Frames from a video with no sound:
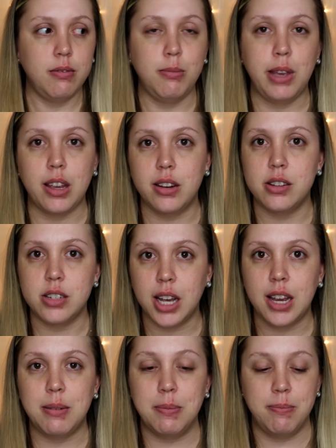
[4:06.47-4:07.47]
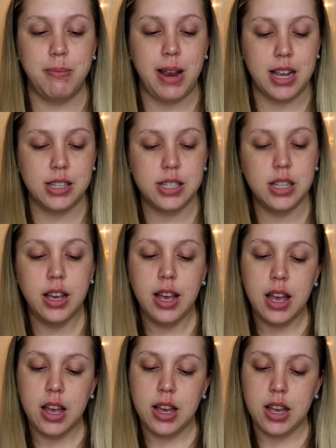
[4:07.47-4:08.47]
making a giant mess.
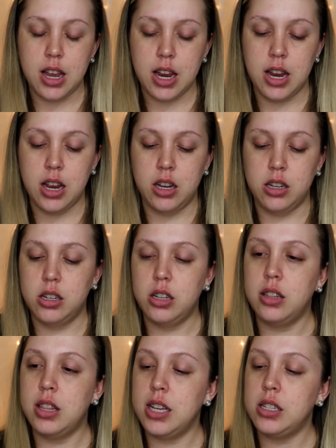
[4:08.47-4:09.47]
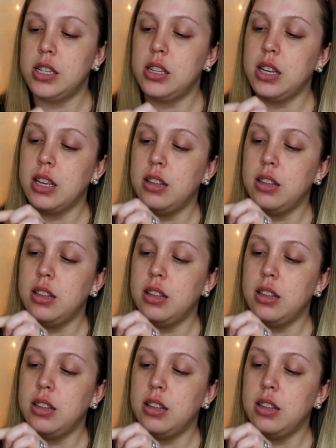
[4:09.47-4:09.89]
And this,